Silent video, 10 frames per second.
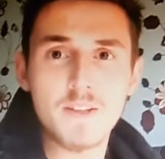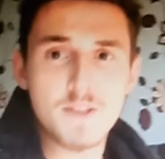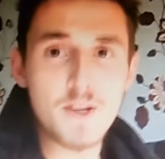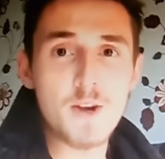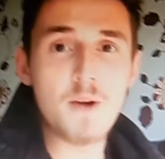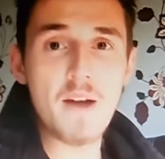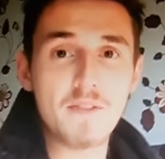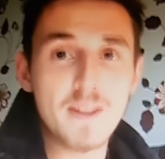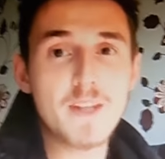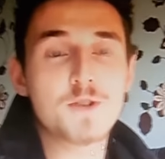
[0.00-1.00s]
So
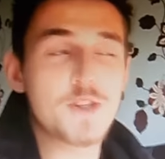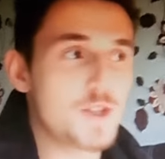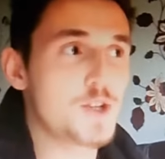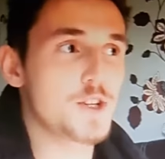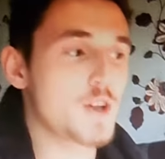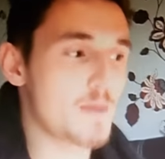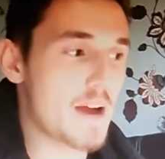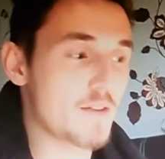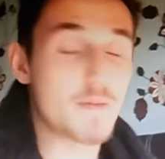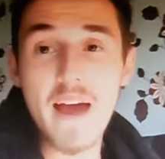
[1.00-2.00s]
I've literally just got
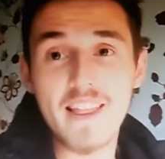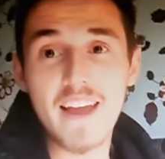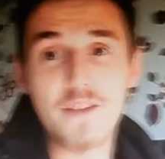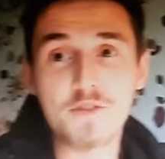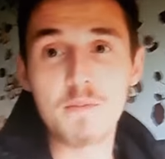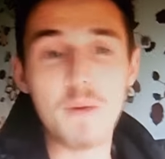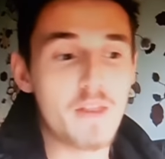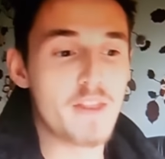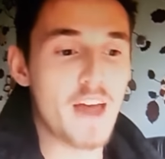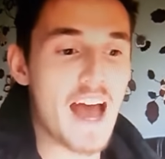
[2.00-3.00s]
back from LA after a
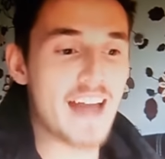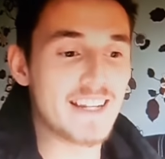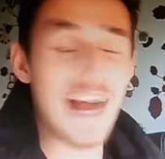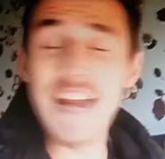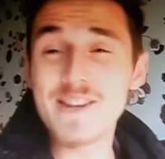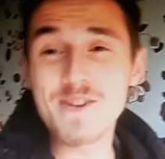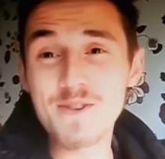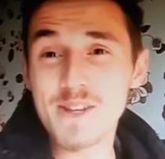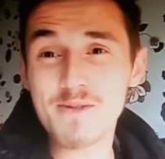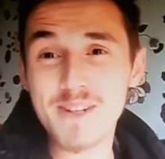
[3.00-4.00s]
month and I knew
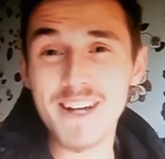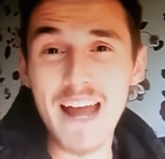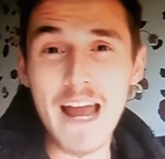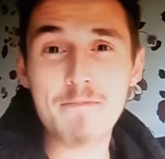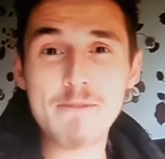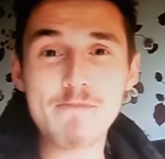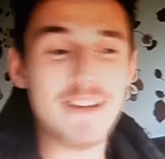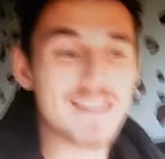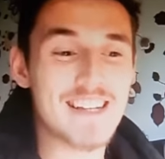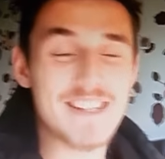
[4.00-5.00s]
this was going to happen
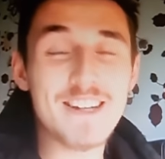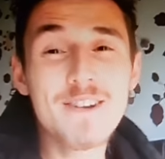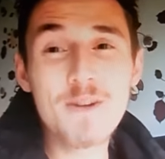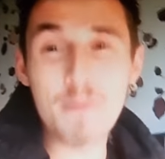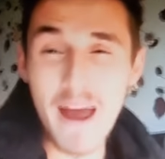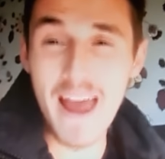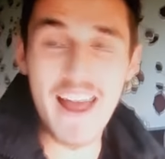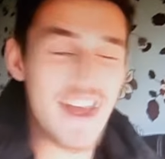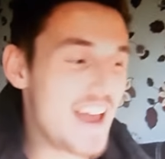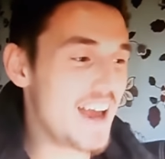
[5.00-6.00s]
because he's a new pet
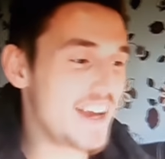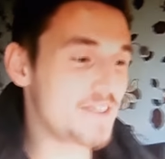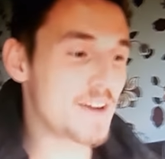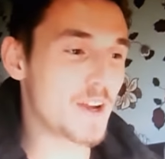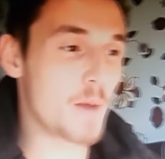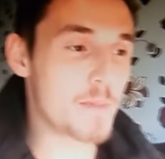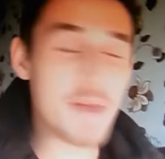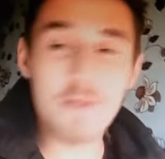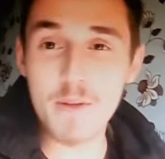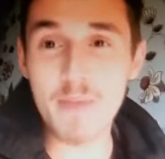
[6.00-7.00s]
and you kind of got to
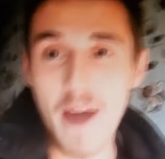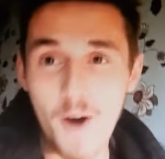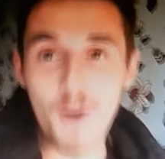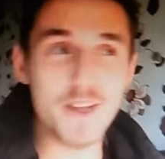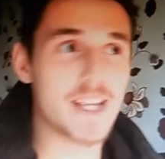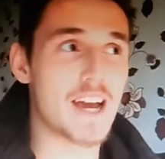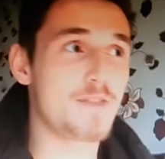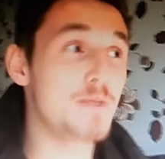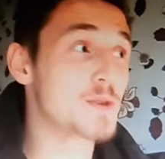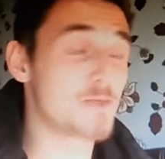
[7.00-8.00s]
be with him all the time
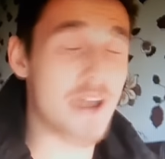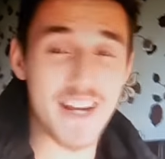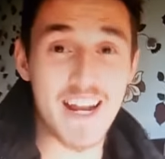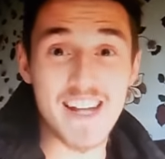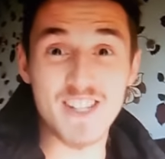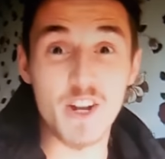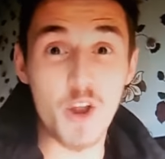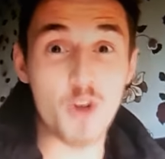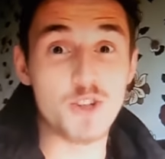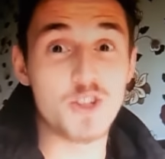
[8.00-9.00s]
for him to recognise and
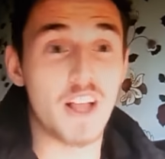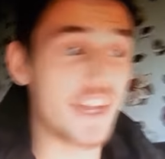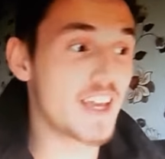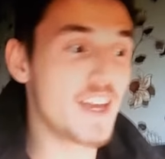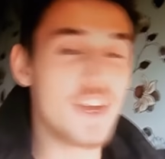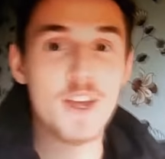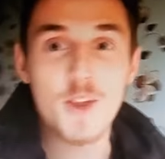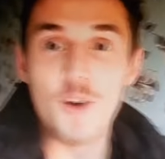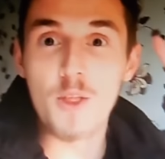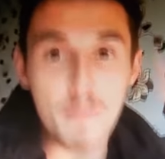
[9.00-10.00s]
acknowledge like
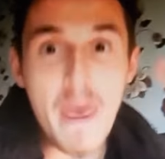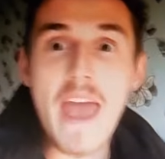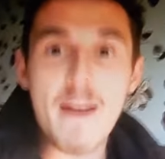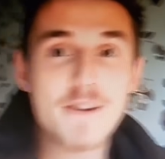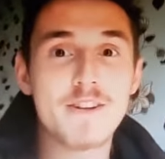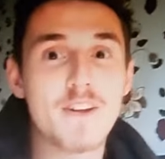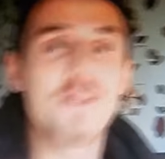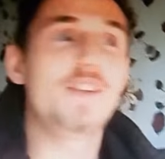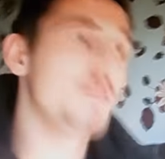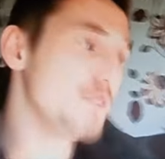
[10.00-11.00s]
you're the parent
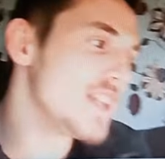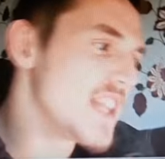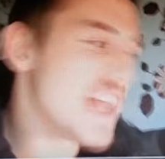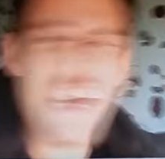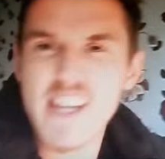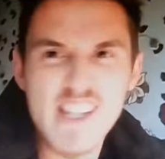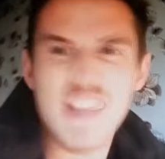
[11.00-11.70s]
of the like